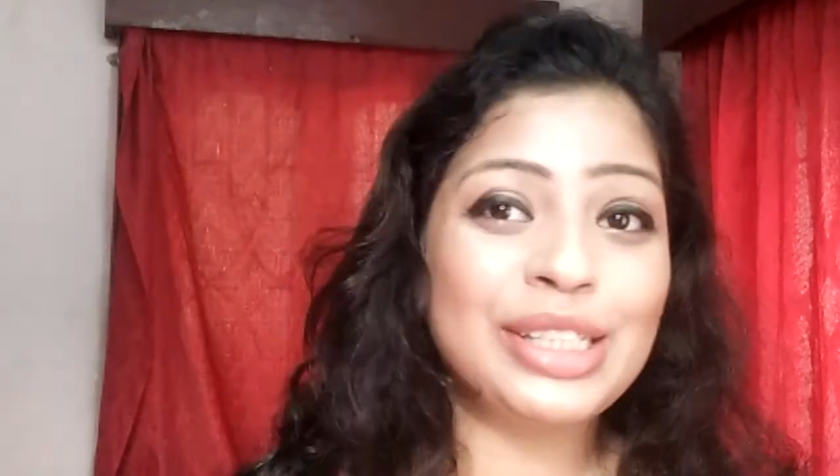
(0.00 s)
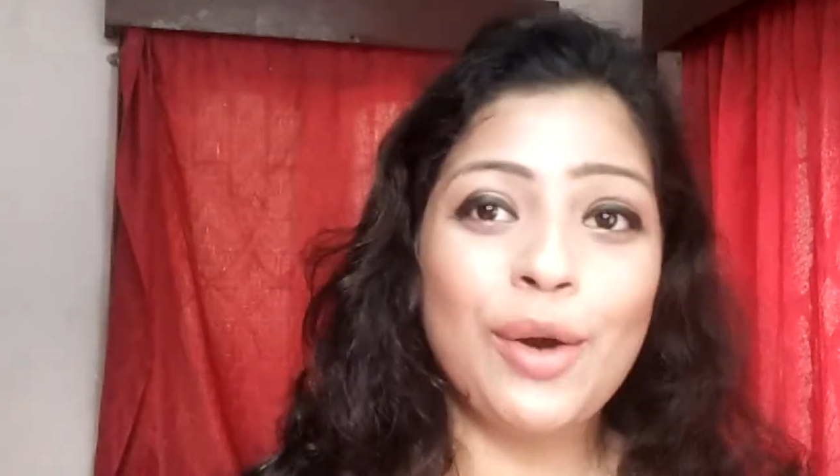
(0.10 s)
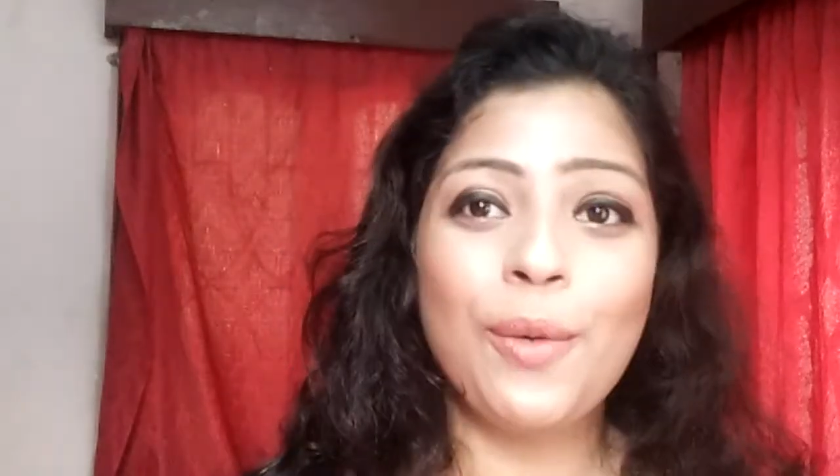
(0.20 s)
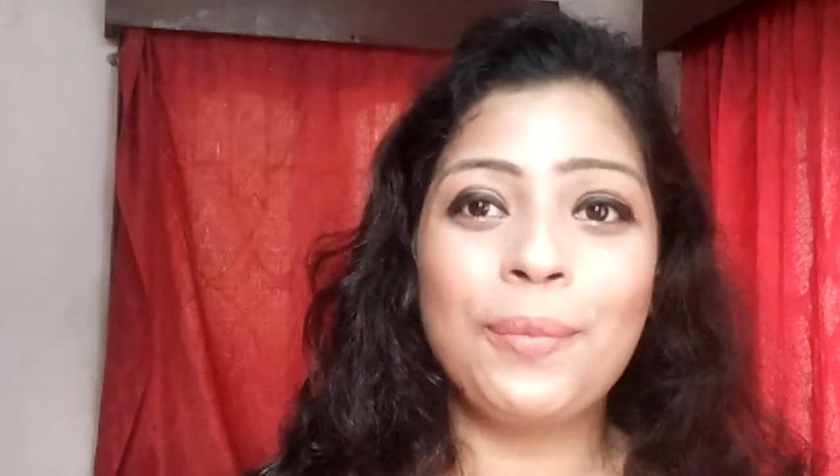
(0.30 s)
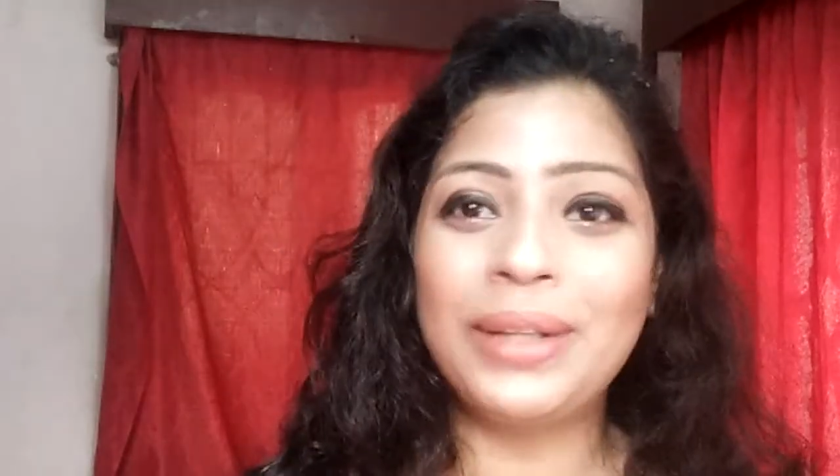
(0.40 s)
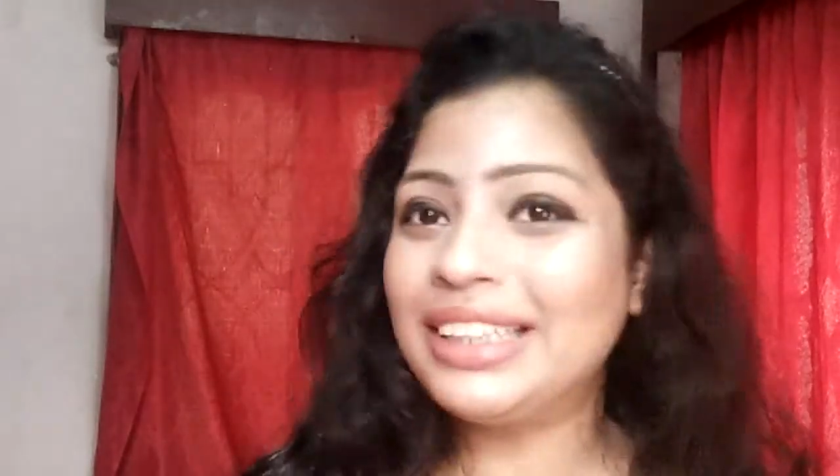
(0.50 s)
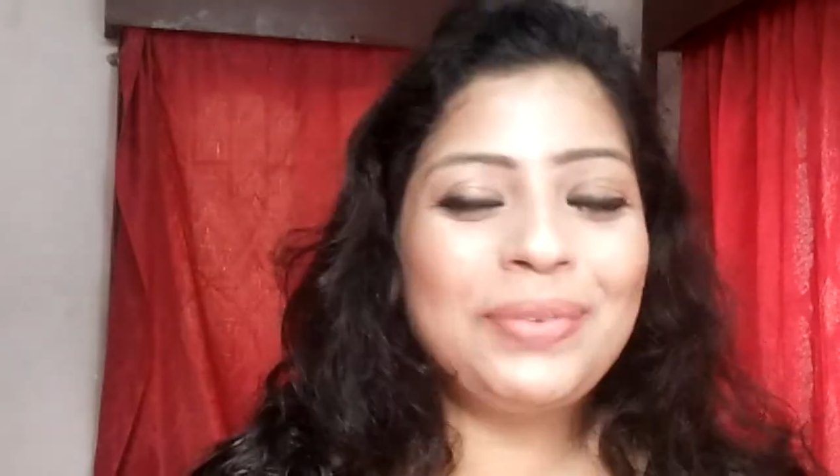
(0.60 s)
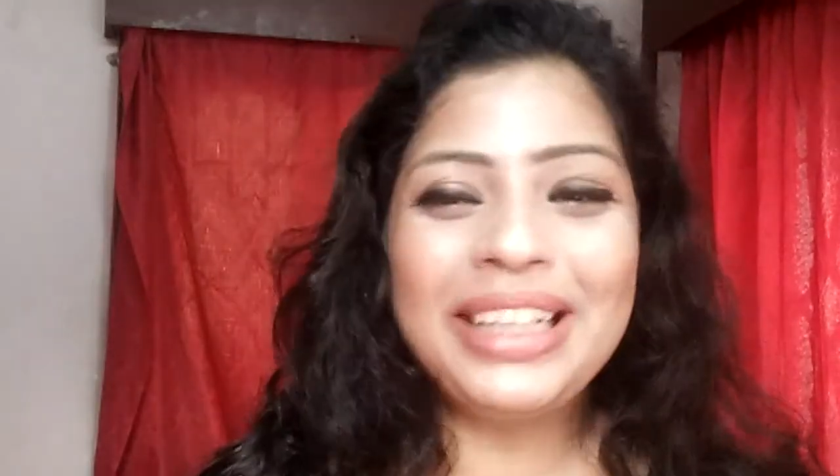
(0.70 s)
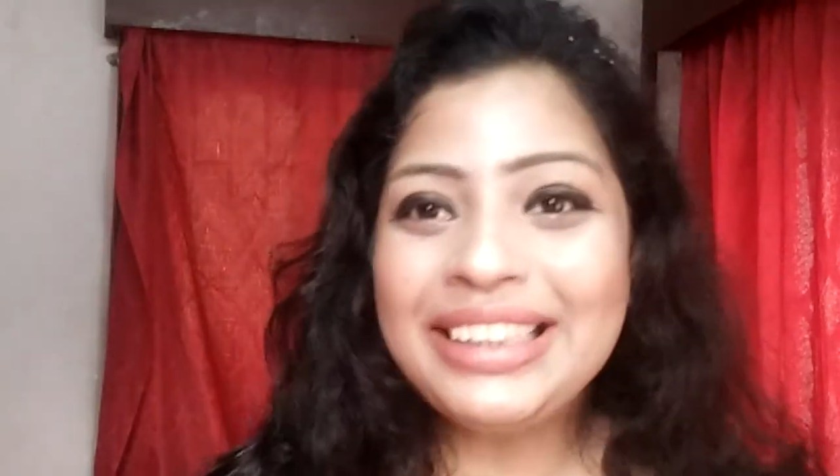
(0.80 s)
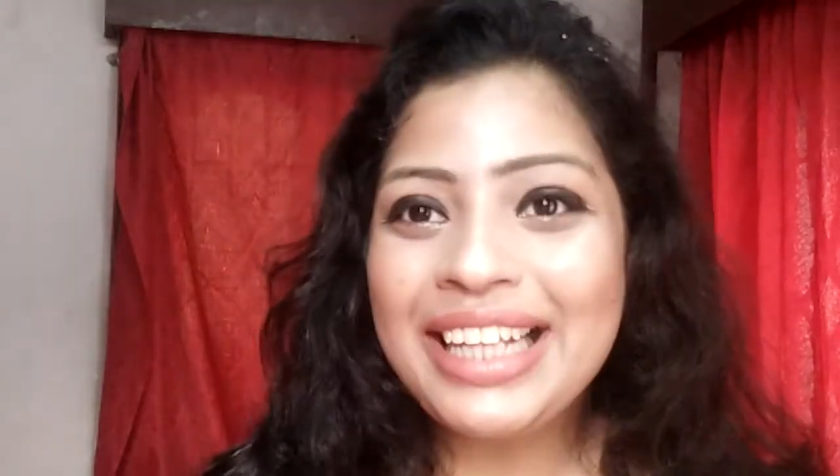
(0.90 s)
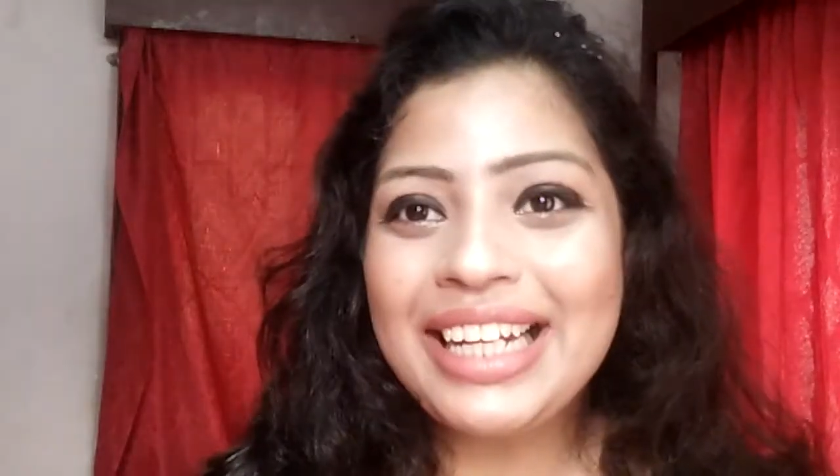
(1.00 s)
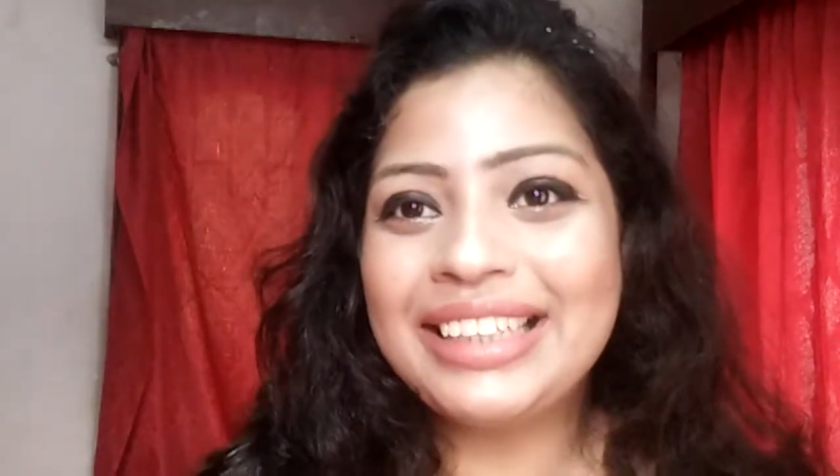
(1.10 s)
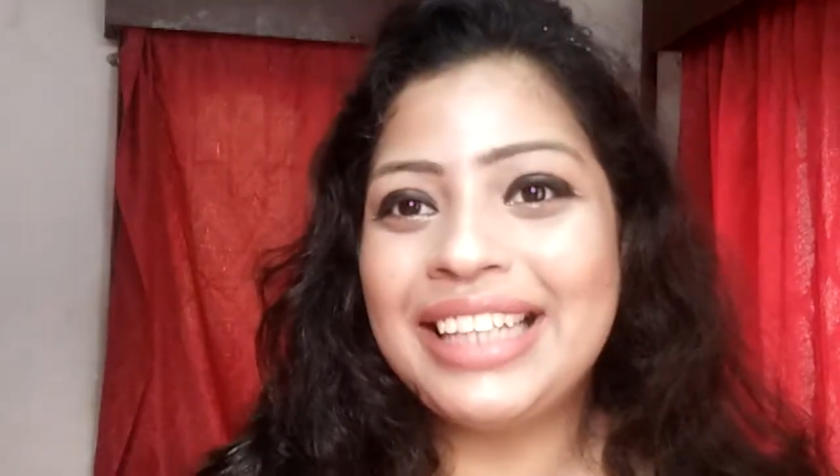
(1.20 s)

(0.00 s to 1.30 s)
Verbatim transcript: So please, please get